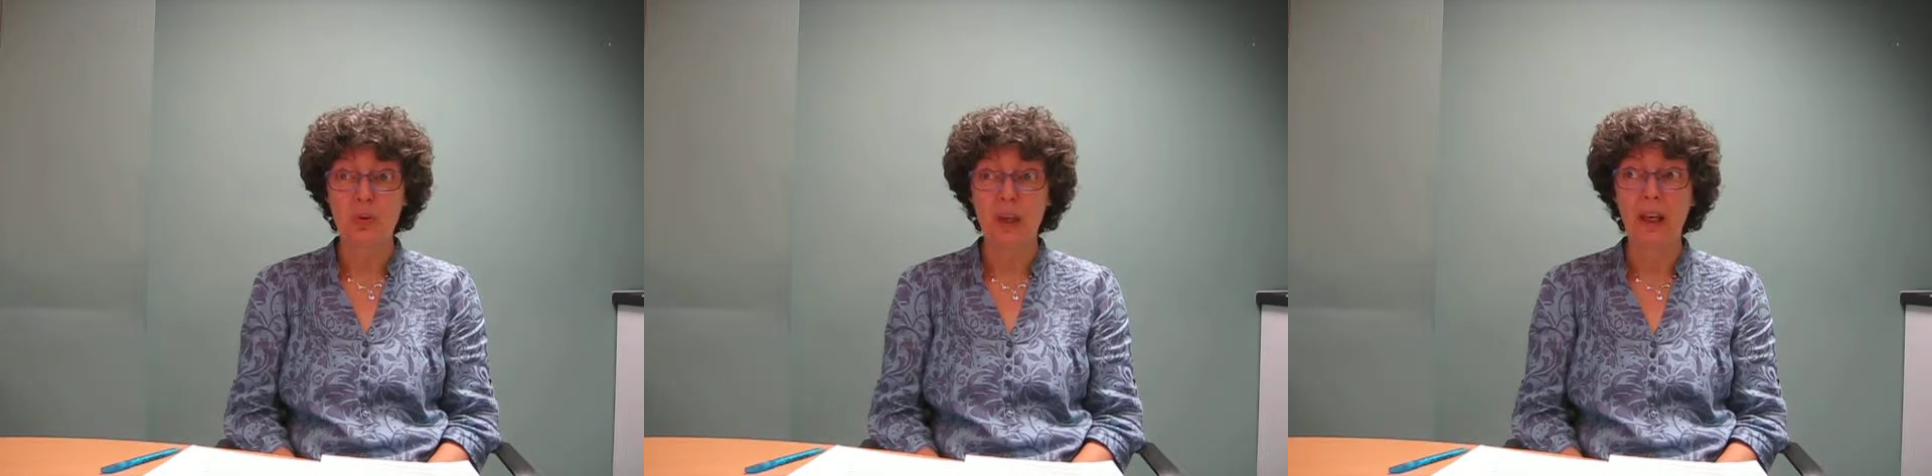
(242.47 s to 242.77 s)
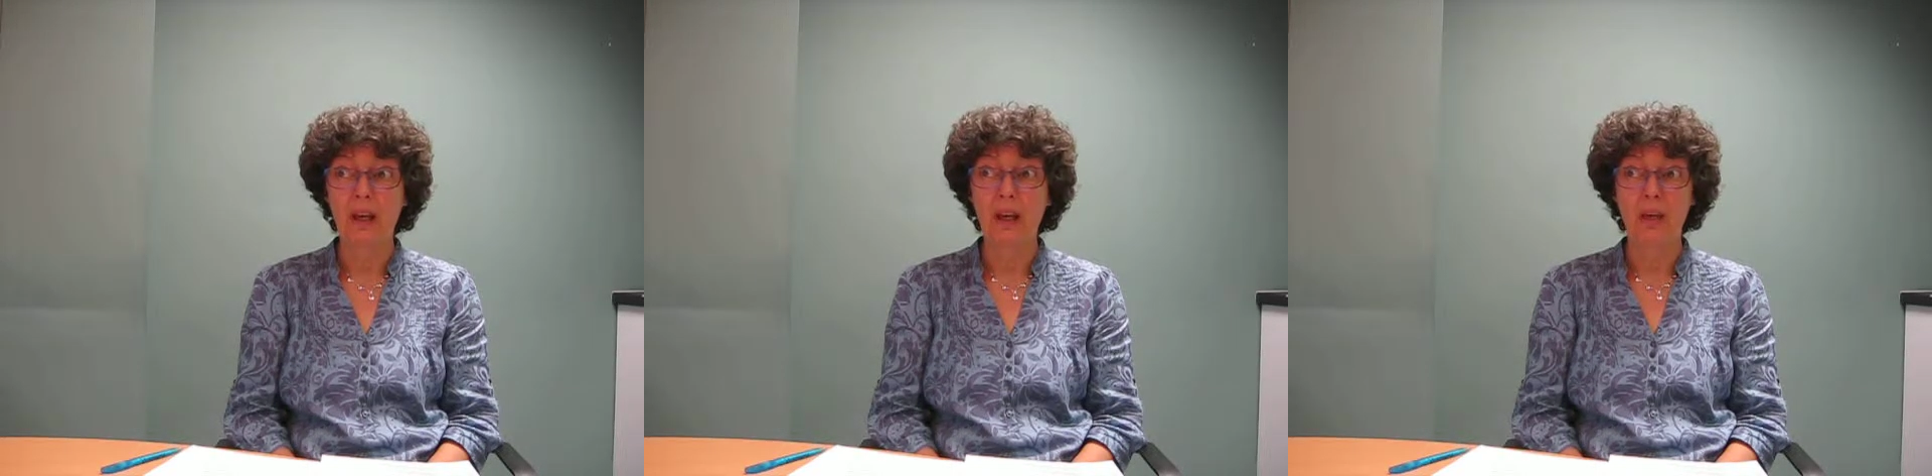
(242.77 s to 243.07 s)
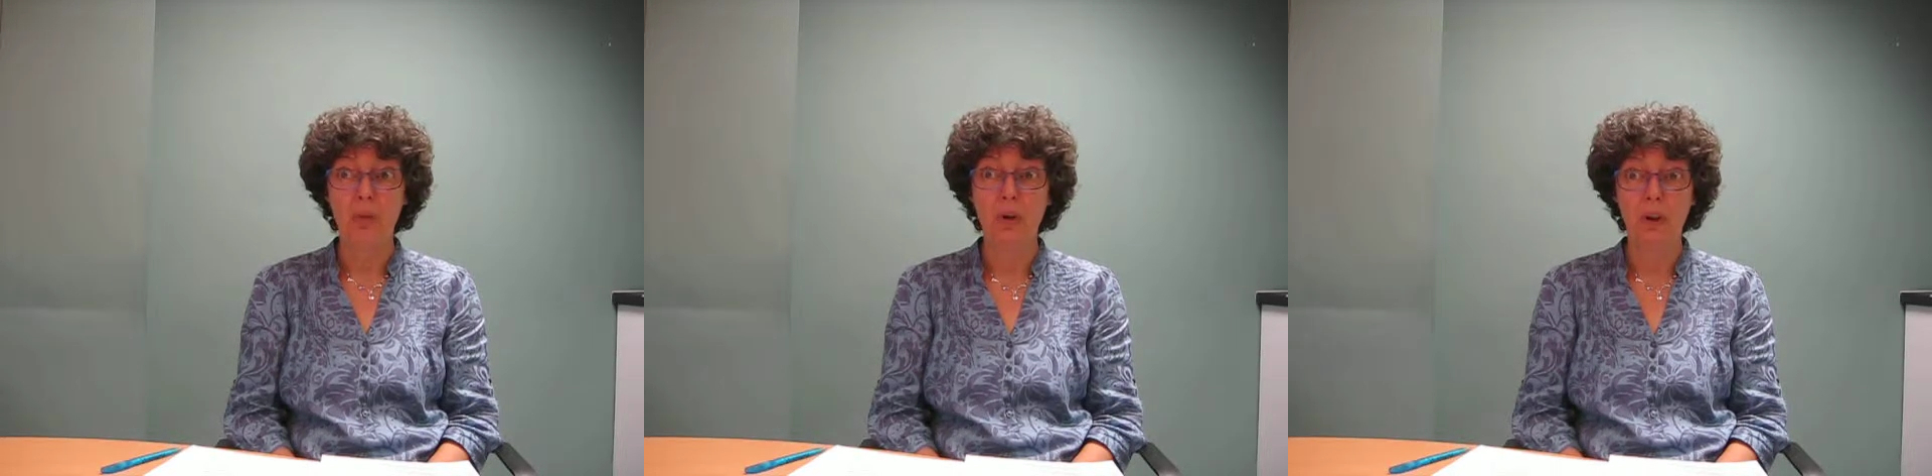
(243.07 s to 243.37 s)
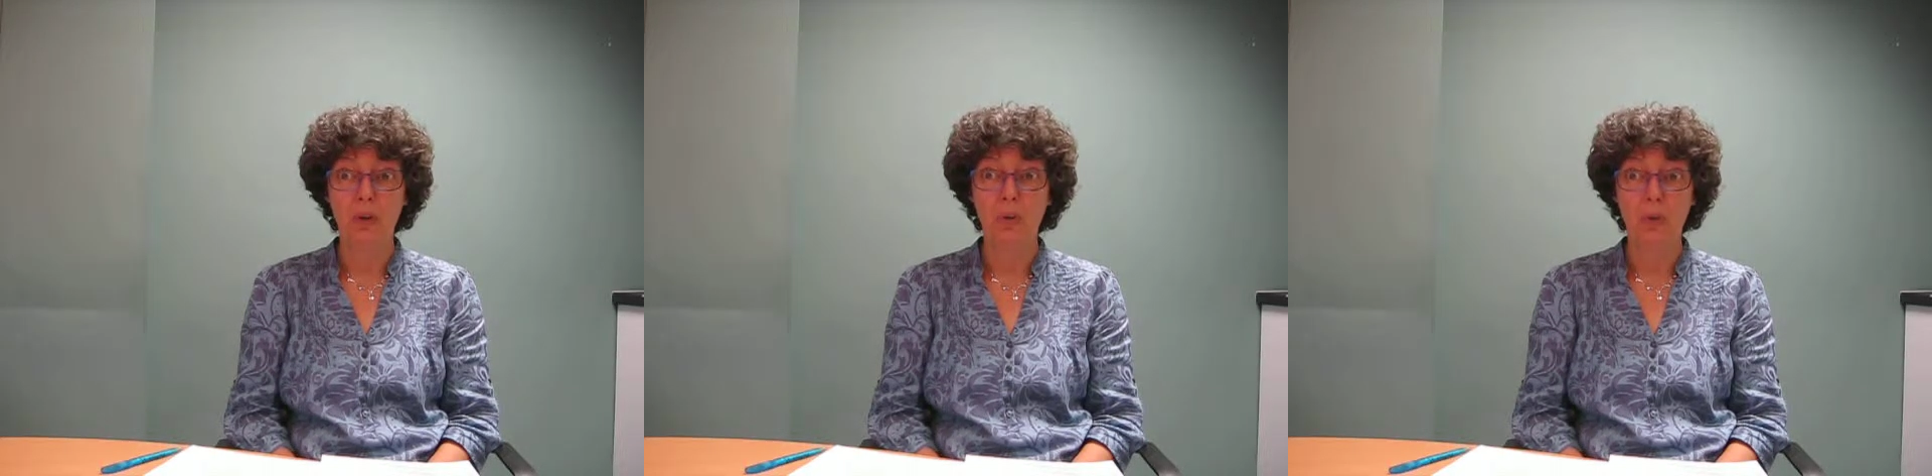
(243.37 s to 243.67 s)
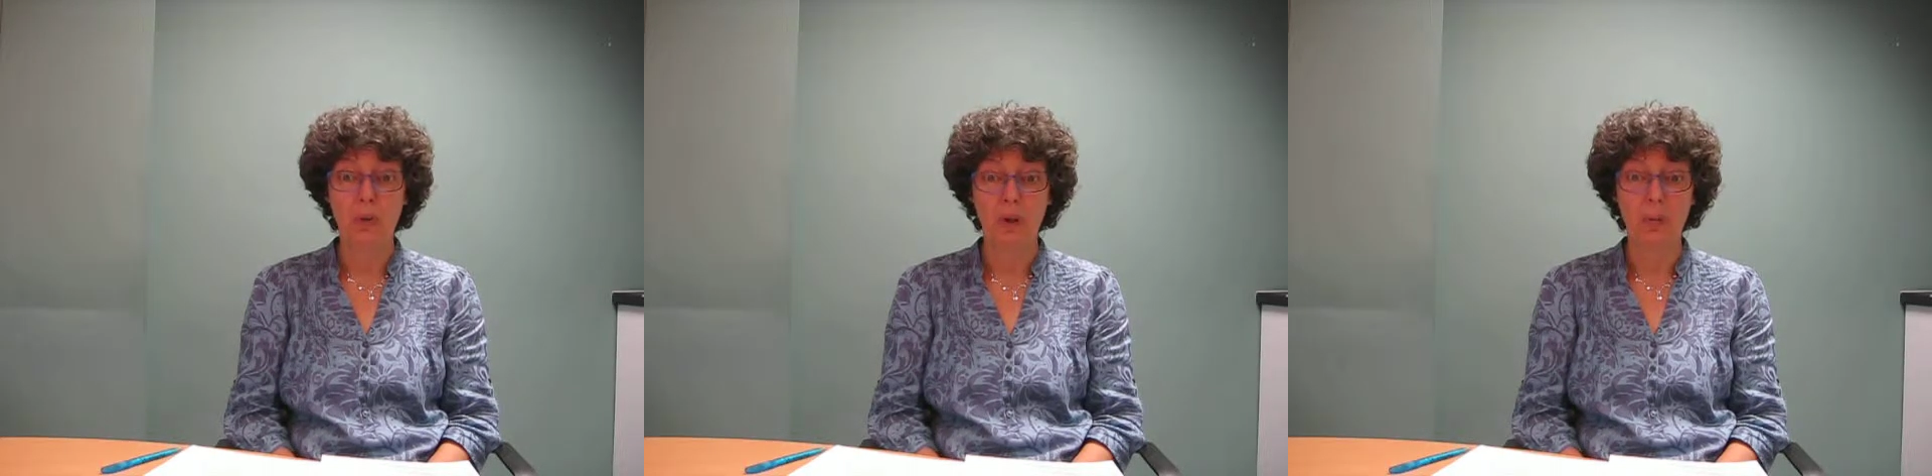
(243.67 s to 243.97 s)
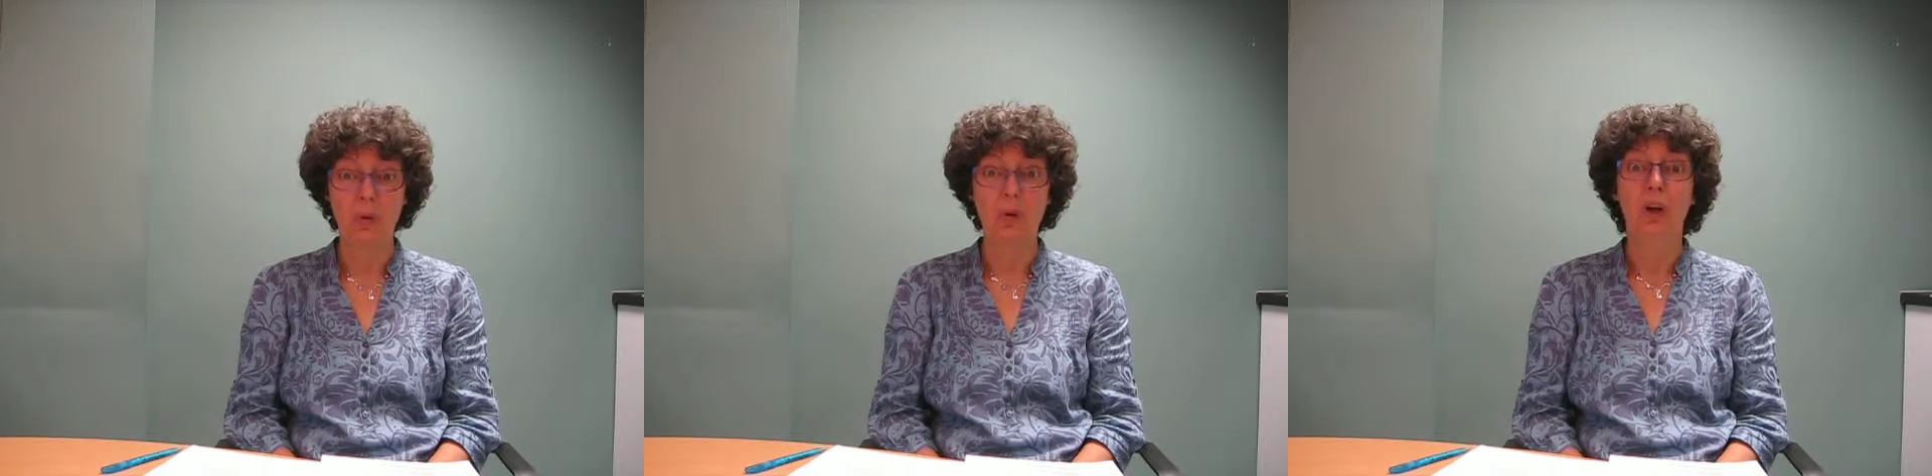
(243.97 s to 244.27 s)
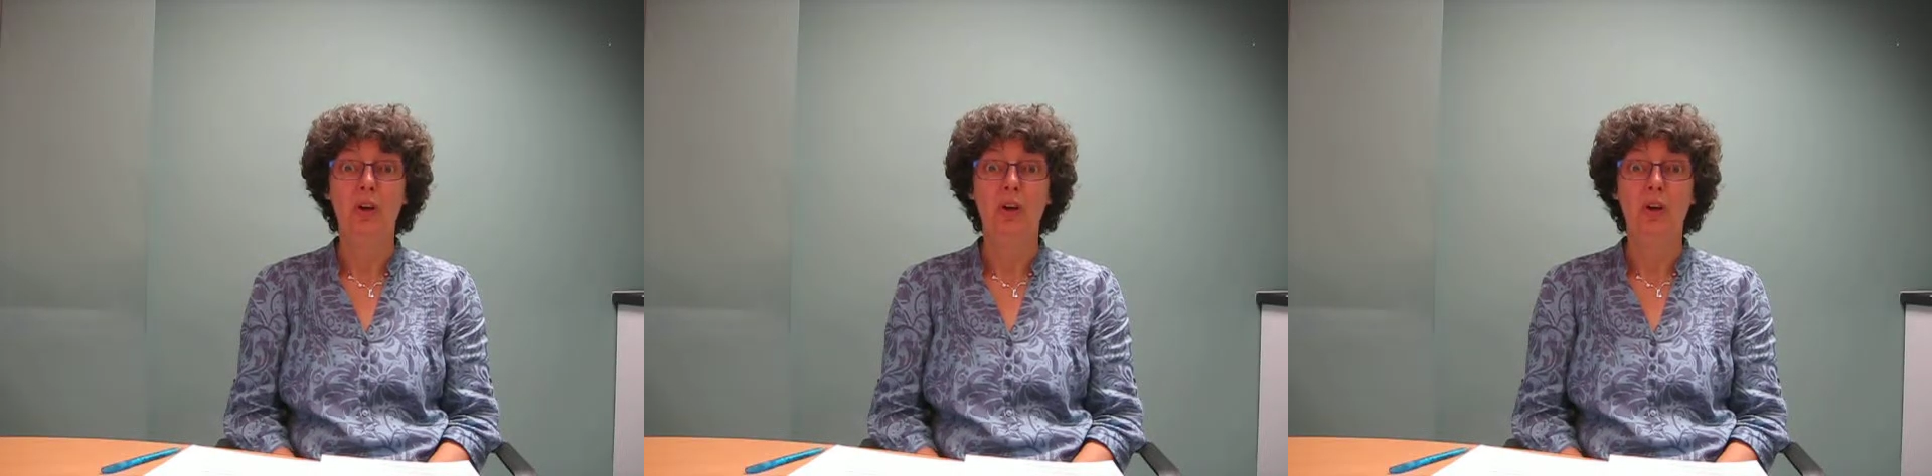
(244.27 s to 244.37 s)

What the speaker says: care and working with people,